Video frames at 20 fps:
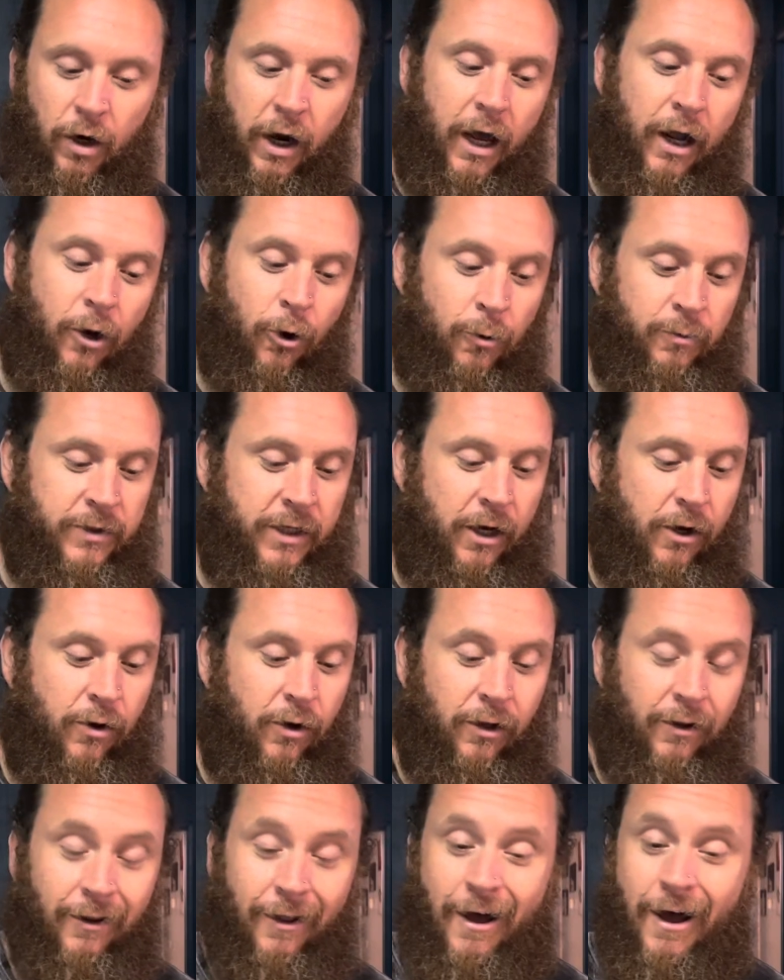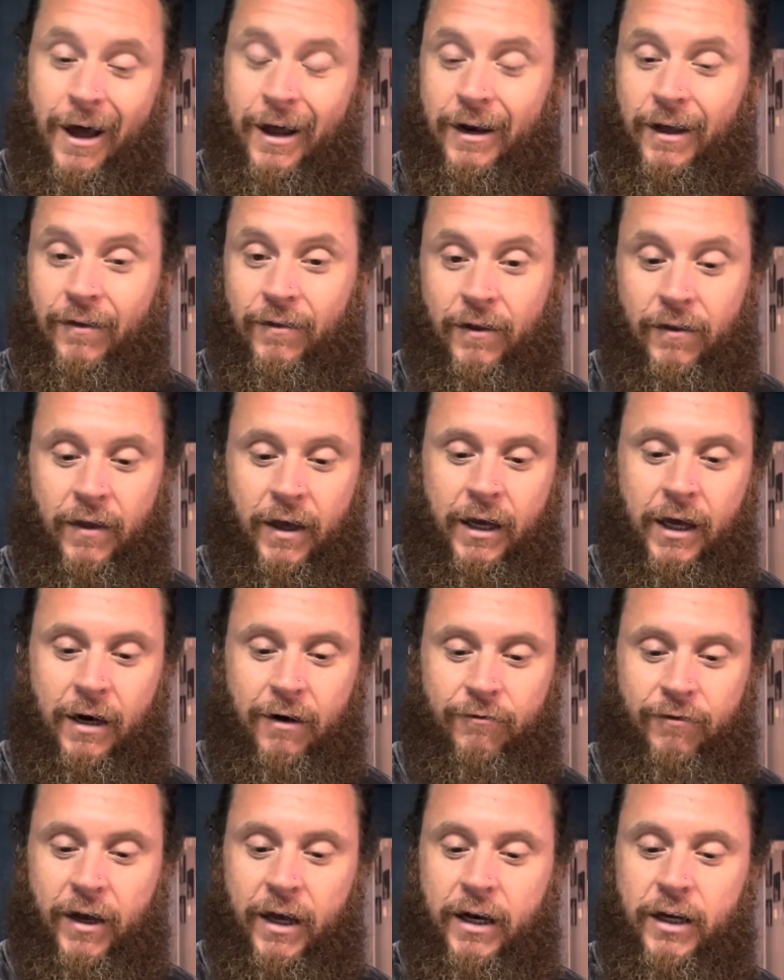at hometown a lot, and then they kind
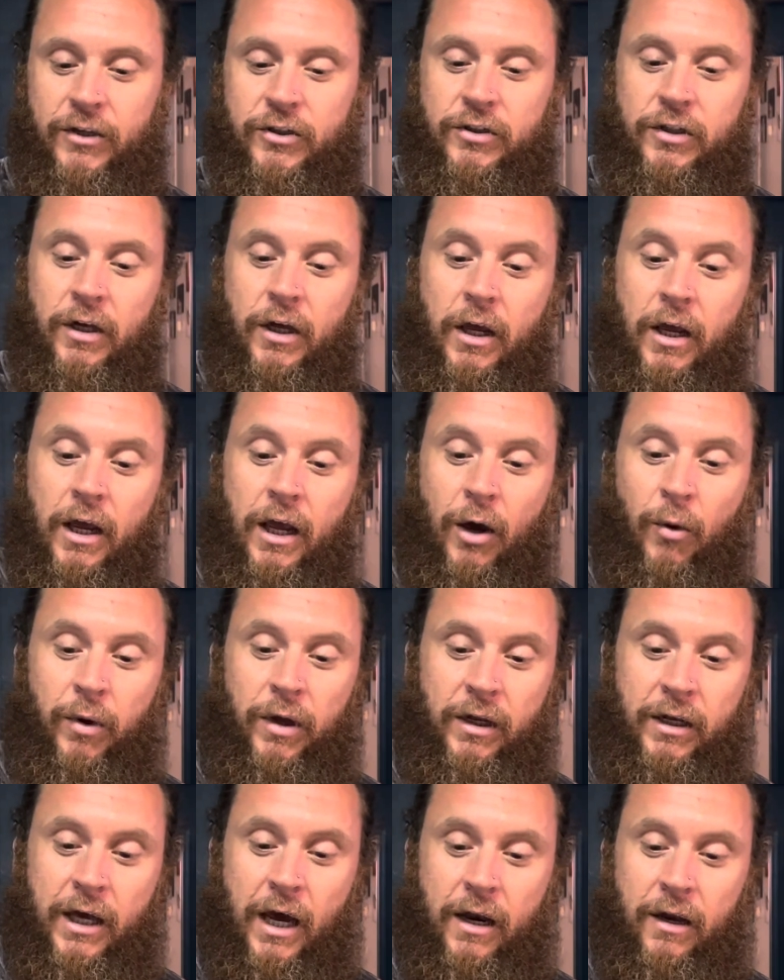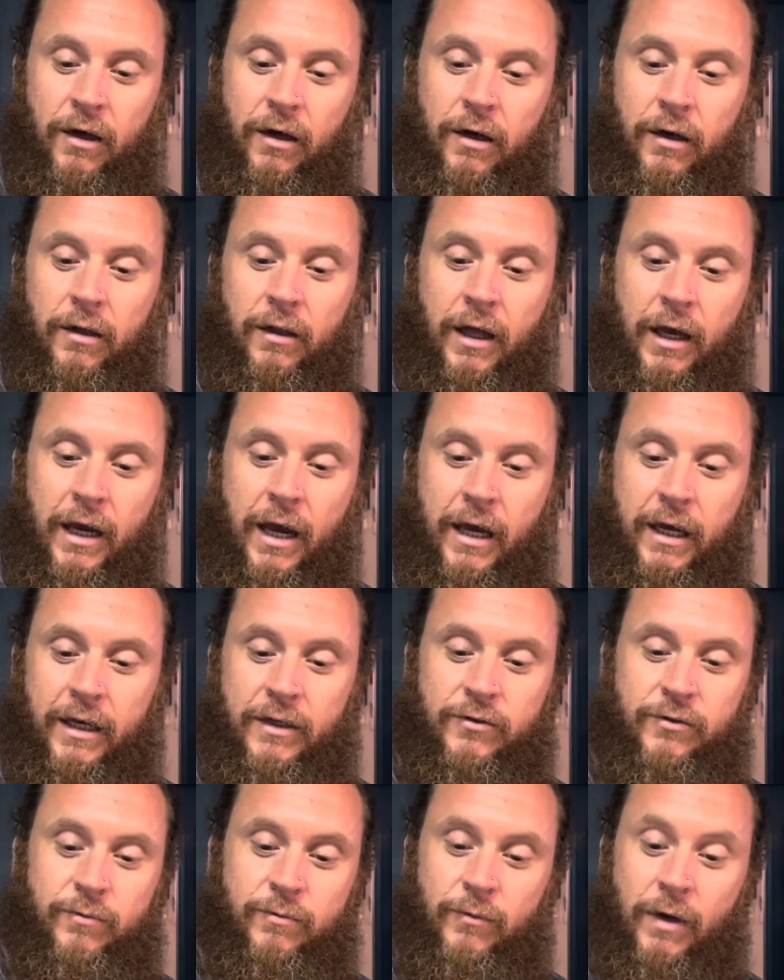of vanished. And we kind of, like, I
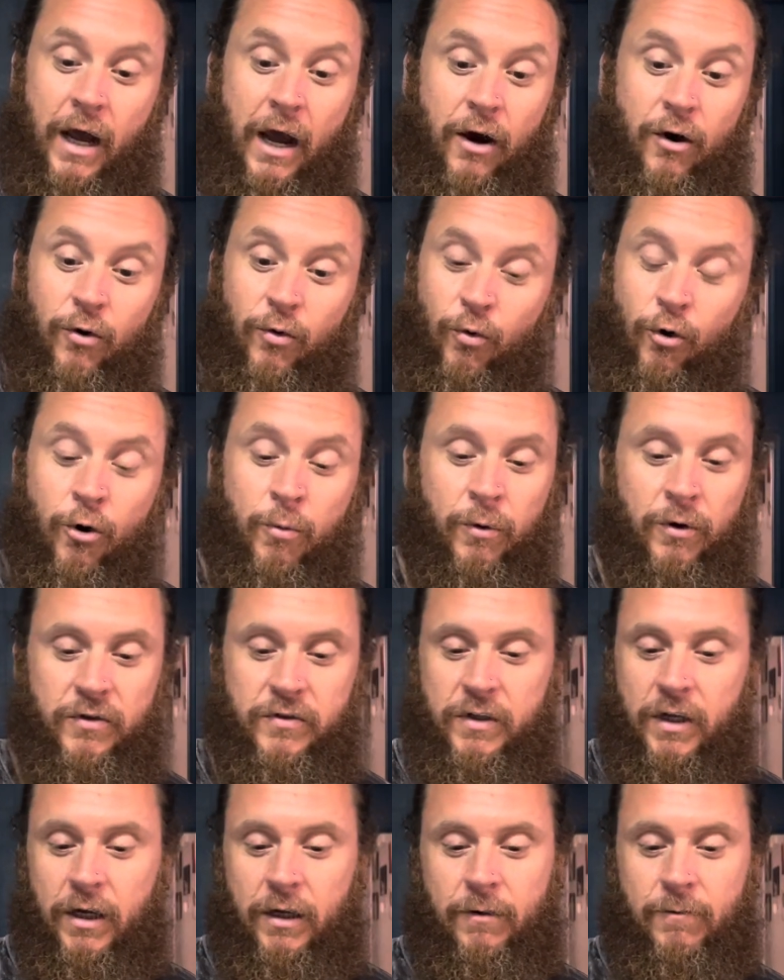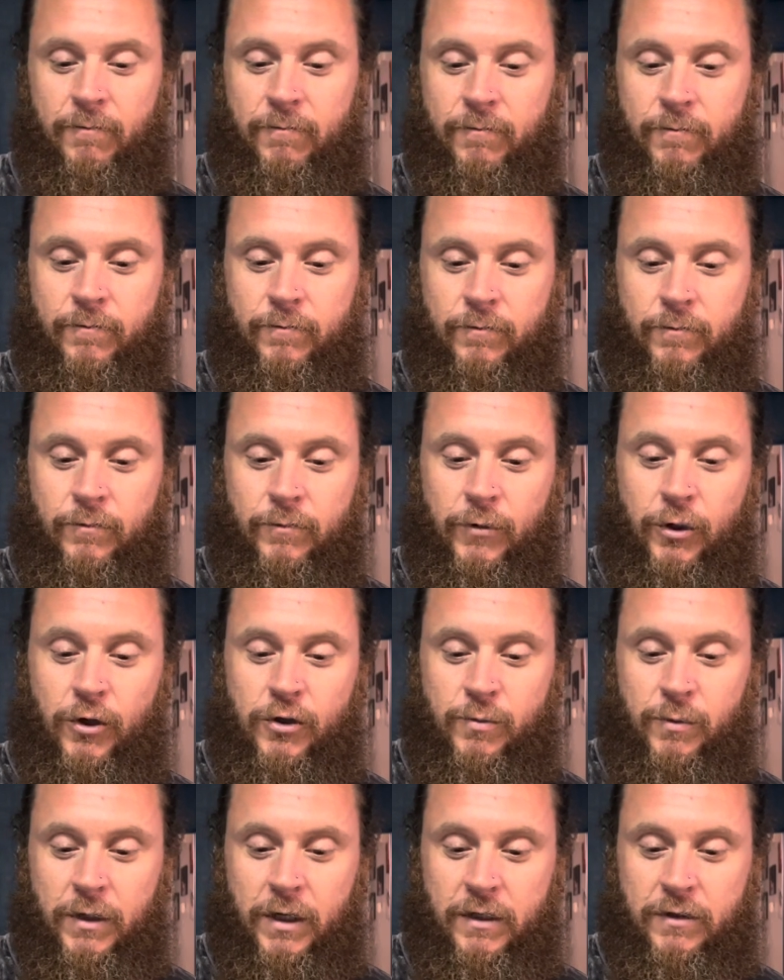guess I heard rumors that
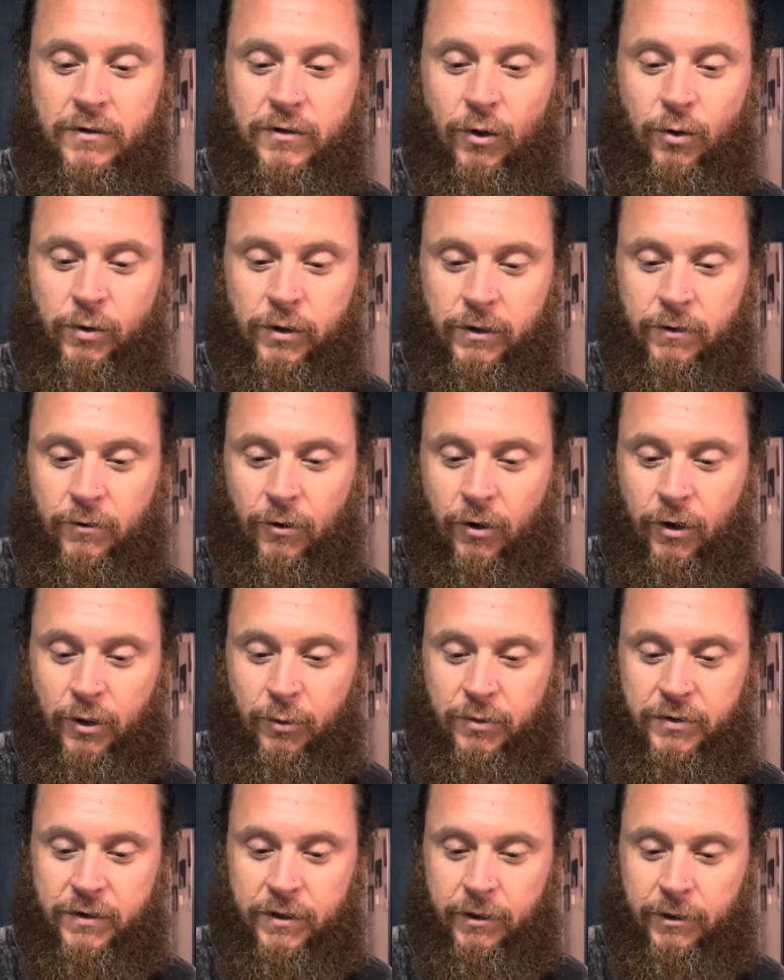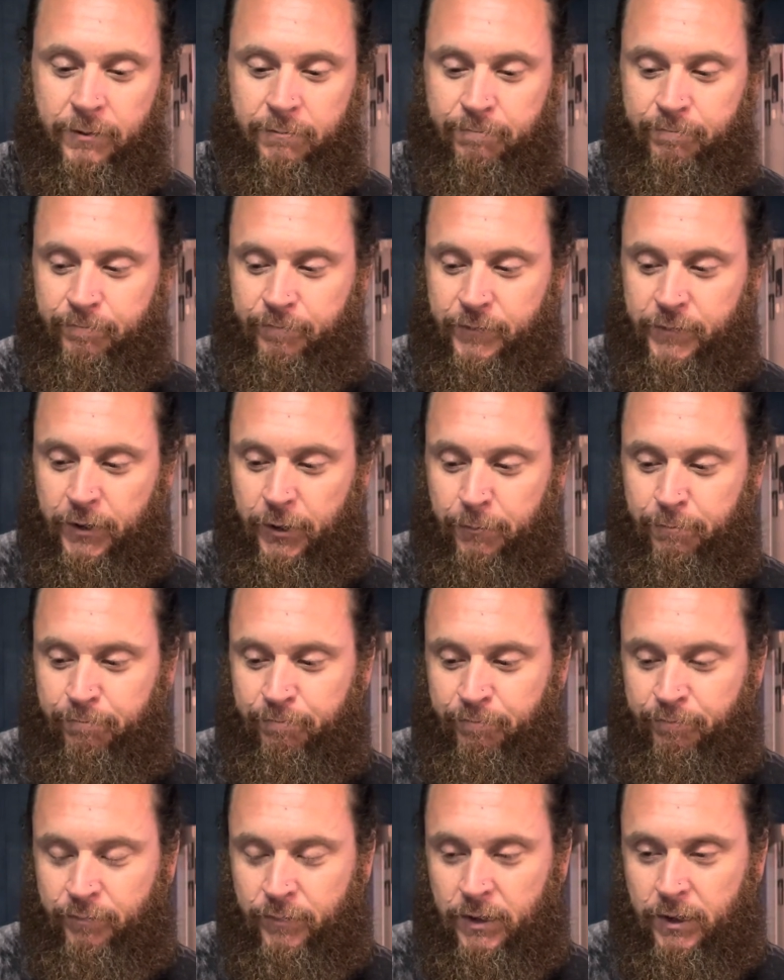Guzman had sold it, or it was done. So
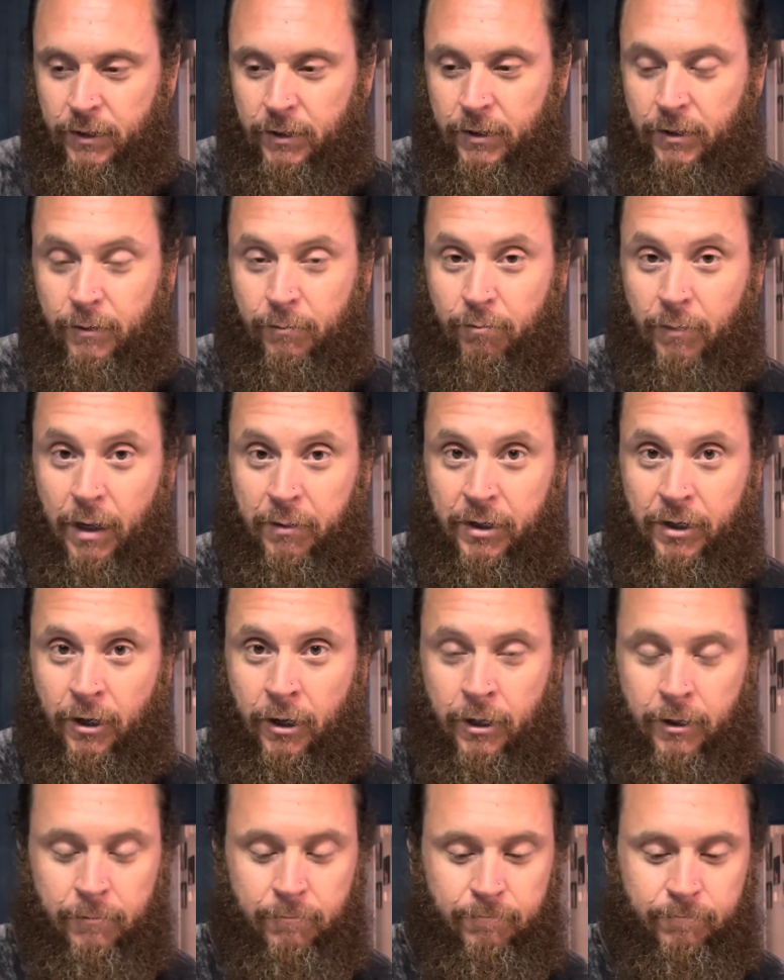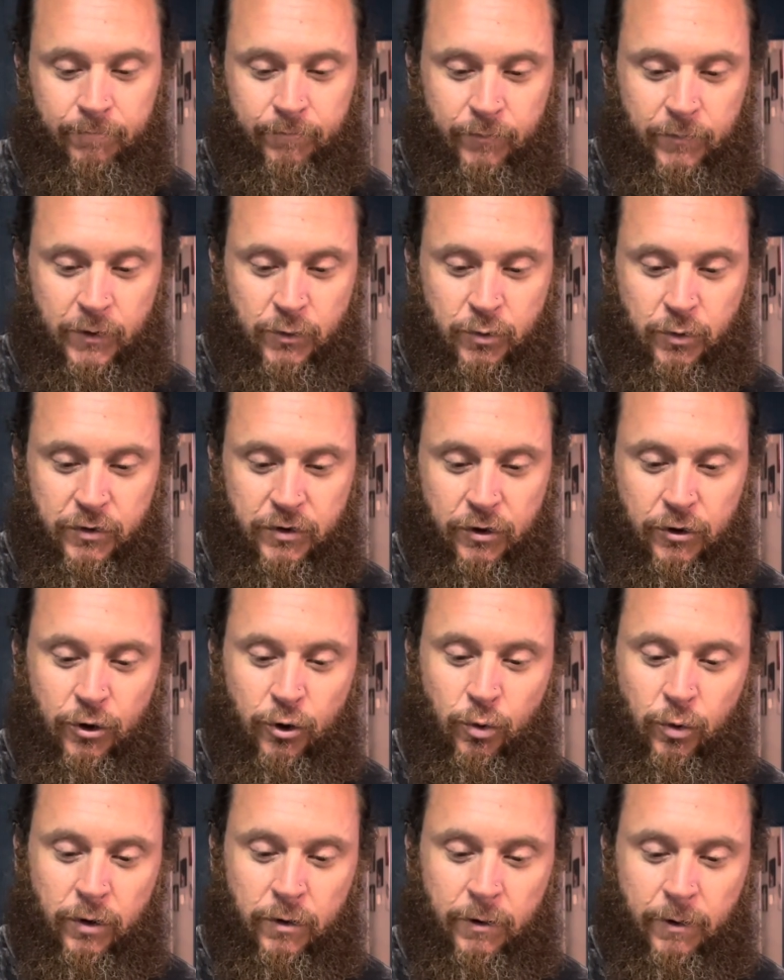maybe not. This was a new
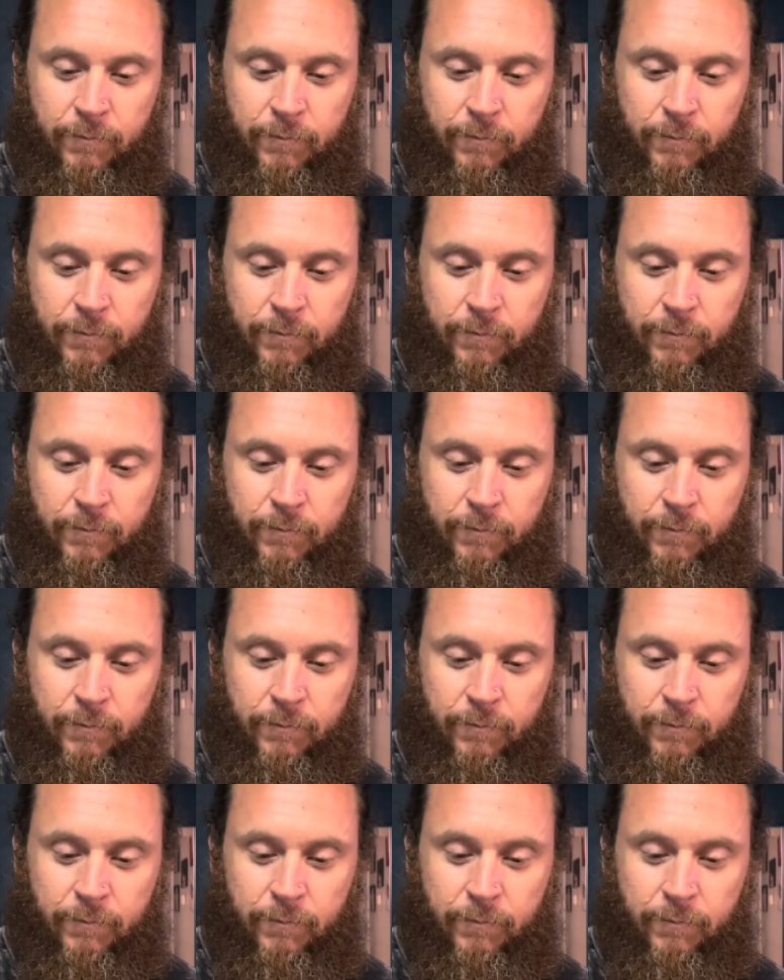one.